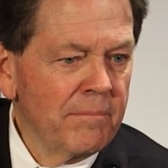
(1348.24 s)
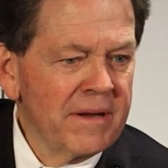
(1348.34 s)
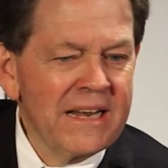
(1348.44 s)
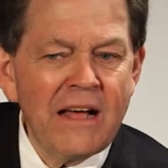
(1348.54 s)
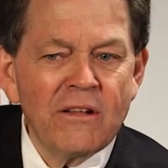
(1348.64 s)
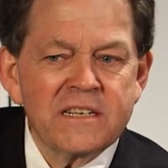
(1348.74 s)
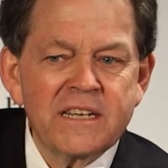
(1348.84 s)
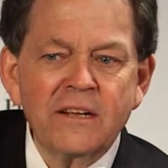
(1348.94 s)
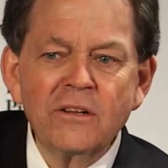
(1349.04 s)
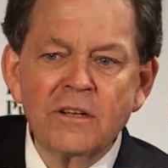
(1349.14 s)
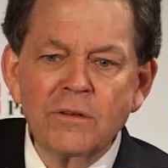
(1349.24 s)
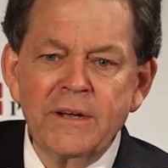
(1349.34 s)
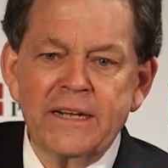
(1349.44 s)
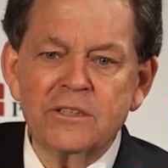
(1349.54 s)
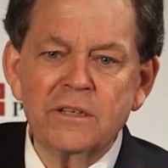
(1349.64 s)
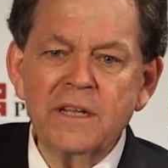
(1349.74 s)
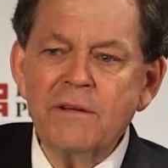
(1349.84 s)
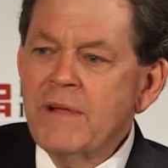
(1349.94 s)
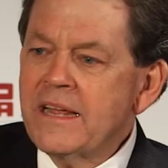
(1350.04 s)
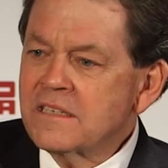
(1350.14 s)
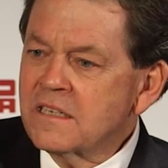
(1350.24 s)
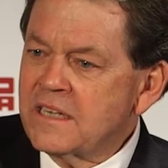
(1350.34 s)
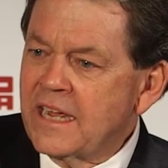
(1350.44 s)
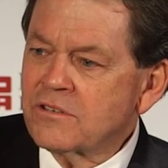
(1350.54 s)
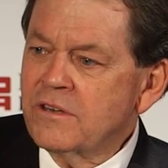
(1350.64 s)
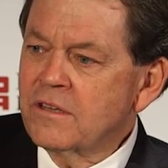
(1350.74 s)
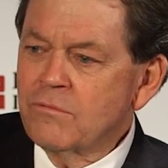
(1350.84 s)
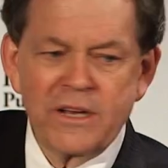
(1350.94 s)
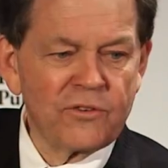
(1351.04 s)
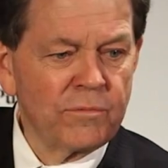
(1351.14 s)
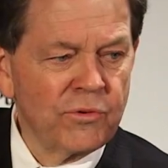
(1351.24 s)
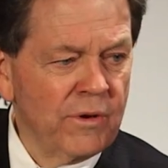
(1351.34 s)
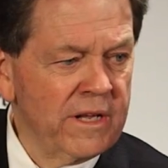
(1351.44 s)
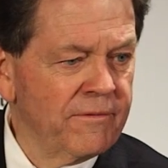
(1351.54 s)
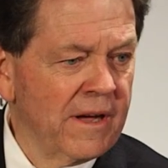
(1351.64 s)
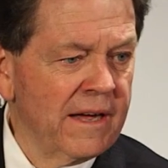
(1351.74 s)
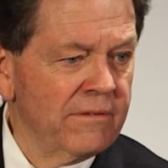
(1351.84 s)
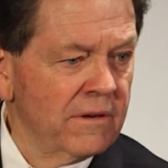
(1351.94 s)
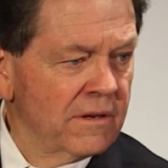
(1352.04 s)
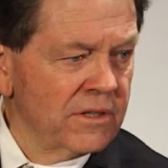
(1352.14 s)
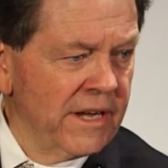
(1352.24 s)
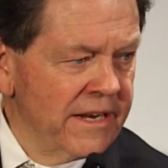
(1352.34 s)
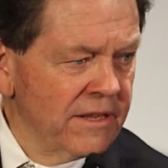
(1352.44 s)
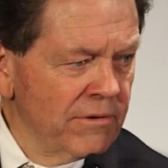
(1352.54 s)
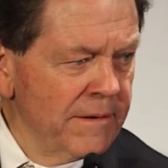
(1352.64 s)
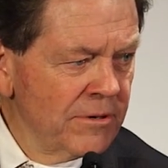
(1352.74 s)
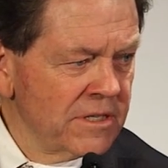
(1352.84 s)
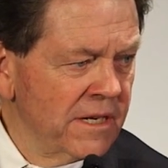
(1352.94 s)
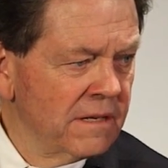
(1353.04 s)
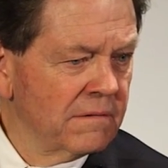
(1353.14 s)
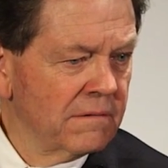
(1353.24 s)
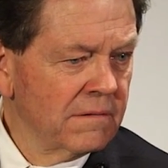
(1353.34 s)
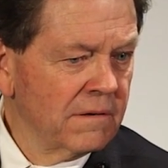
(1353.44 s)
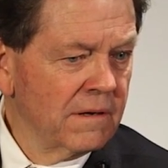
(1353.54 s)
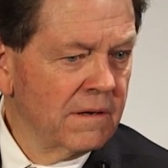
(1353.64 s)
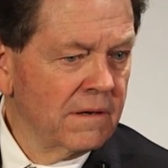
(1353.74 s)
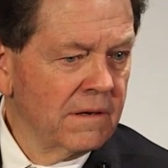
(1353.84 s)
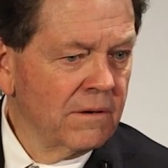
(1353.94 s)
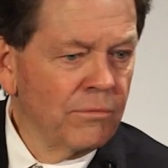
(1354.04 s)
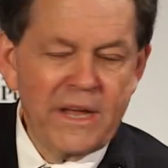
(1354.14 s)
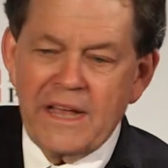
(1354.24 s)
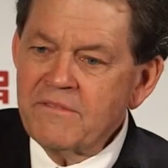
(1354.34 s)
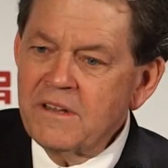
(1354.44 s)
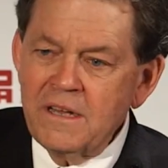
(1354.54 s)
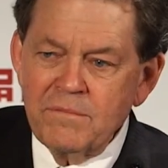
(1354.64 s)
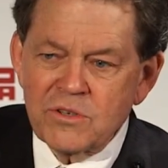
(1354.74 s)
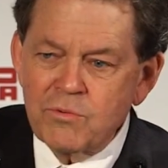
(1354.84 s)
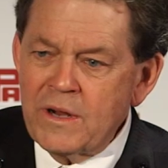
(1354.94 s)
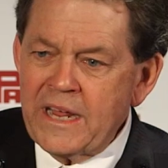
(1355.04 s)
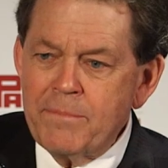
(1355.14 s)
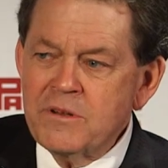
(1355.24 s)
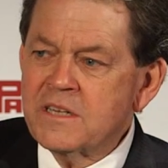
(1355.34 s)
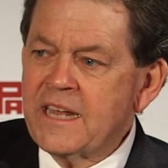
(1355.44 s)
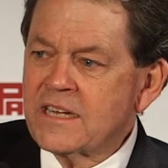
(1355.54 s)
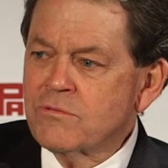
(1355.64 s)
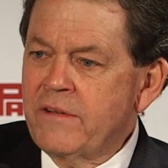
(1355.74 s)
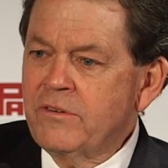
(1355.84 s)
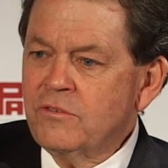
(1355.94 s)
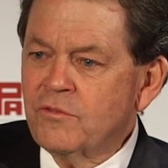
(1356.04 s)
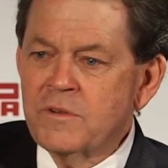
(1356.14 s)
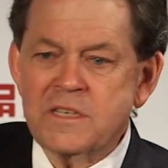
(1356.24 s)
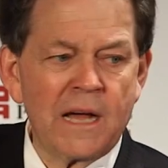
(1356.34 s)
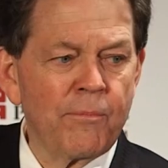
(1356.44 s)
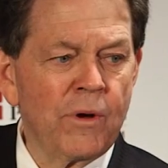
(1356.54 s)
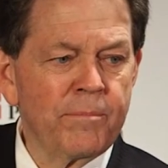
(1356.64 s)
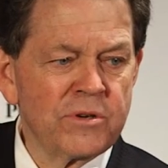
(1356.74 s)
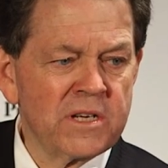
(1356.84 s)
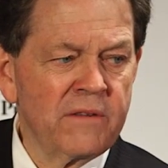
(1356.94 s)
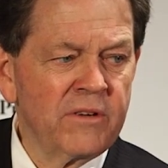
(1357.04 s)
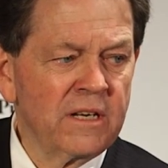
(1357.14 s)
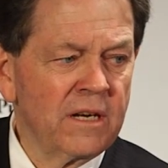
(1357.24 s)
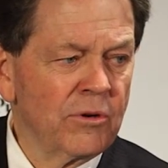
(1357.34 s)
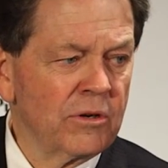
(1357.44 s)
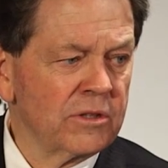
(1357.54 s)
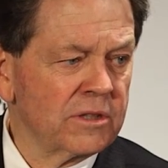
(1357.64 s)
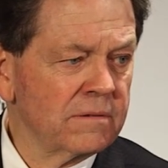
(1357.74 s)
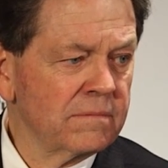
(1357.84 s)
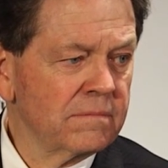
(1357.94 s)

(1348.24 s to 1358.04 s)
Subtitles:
But now let's take a look at the rich. They raised the tax rate on the rich from 25 to 83%. We have the numbers. What happened to tax revenues from the top 1% of income earners?